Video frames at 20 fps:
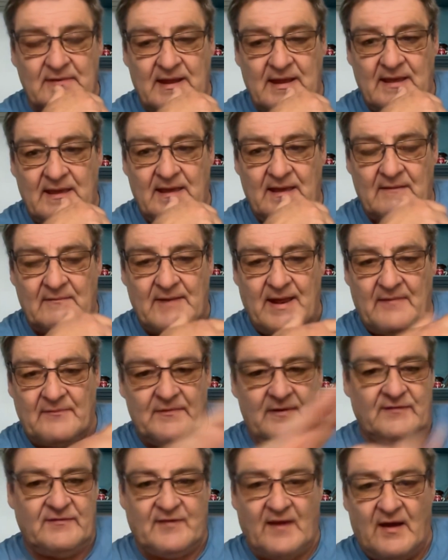
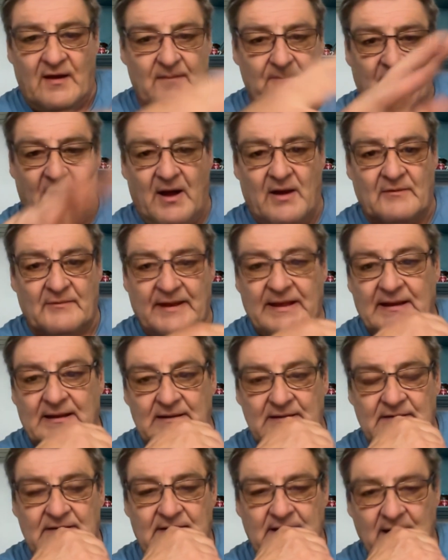this part of
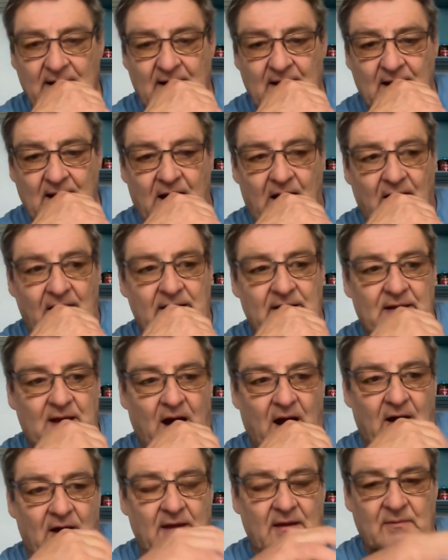England,
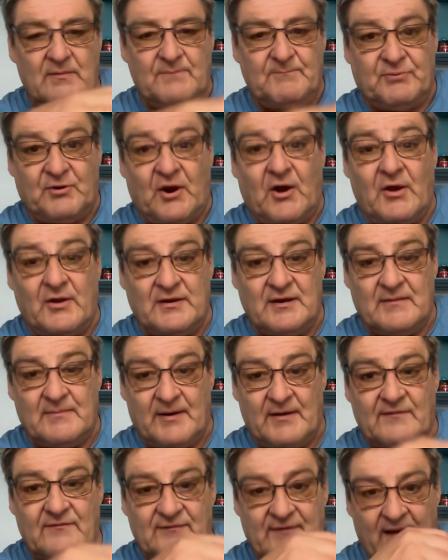I prided
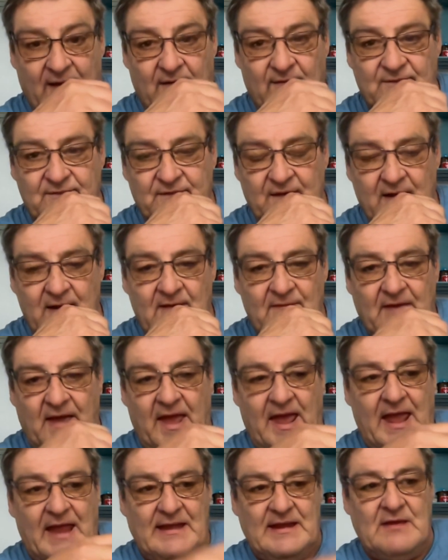myself
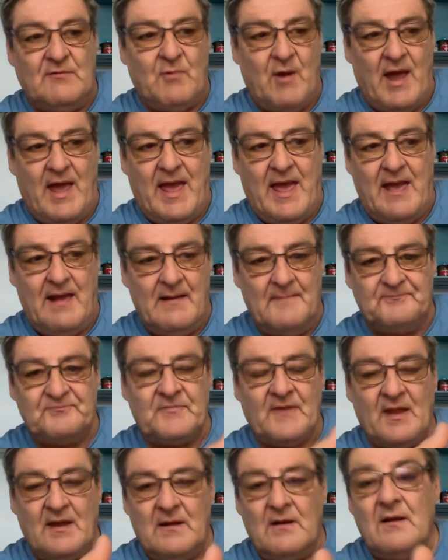that anywhere
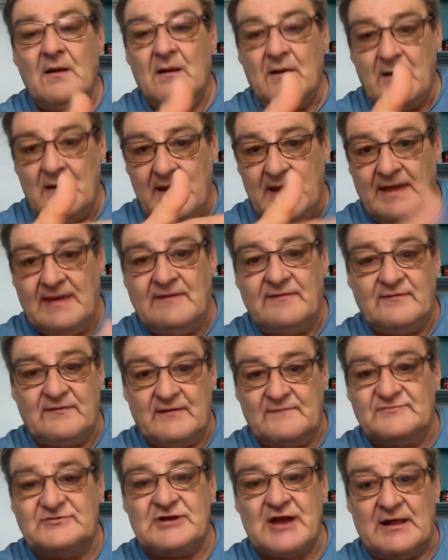east
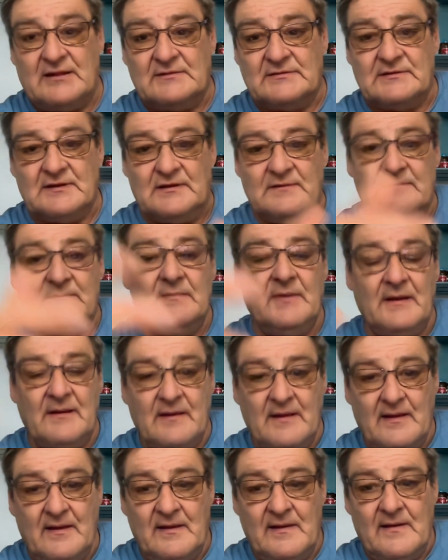of Cheltenham,
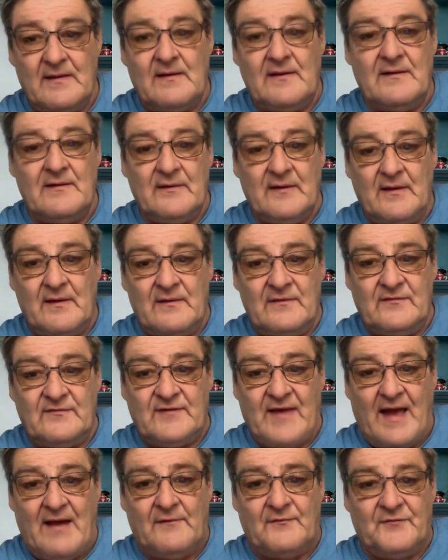
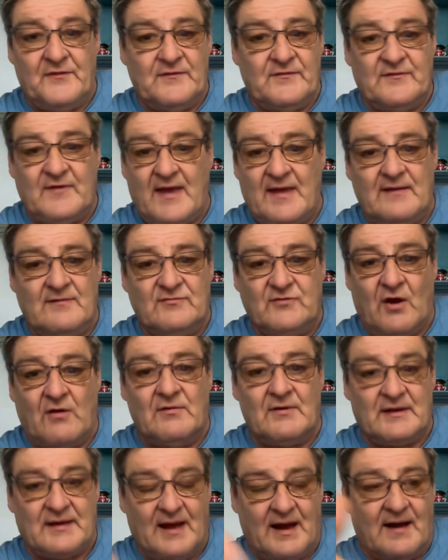south of, say,
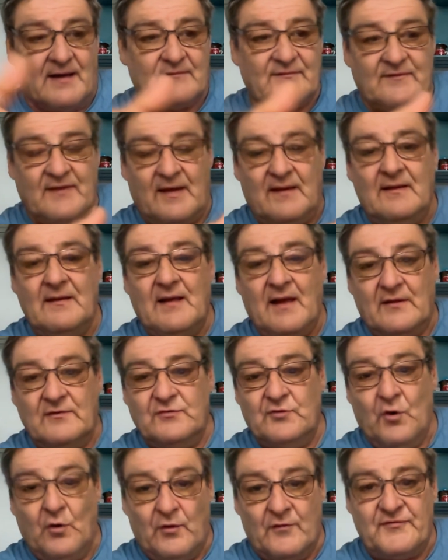Doncaster,
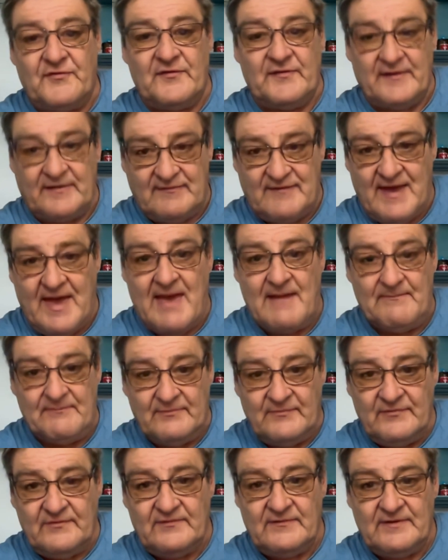and north of the
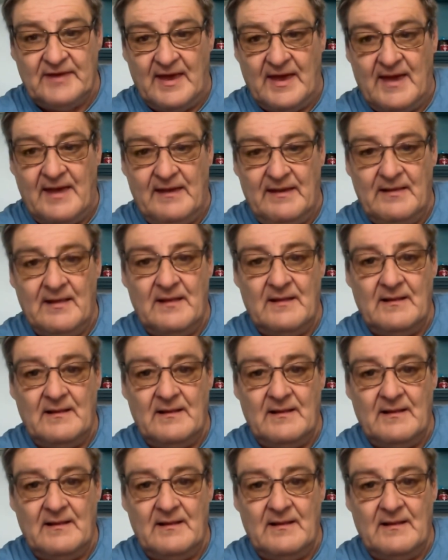Thames, yeah,